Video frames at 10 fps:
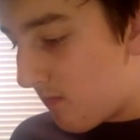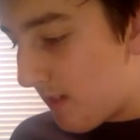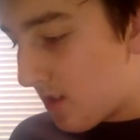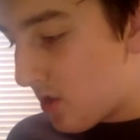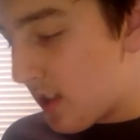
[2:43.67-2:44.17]
I
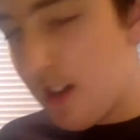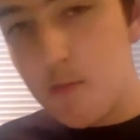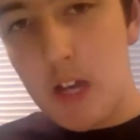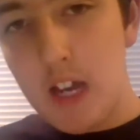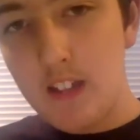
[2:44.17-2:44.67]
actually have
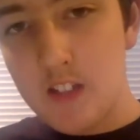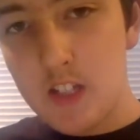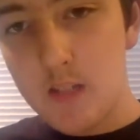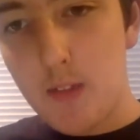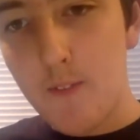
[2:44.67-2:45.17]
behind the
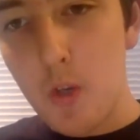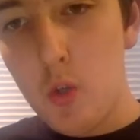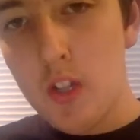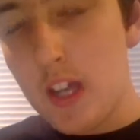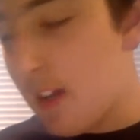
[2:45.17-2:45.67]
scenes my
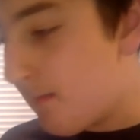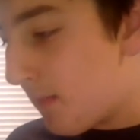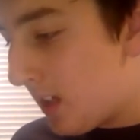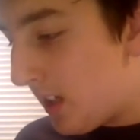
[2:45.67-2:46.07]
phone again.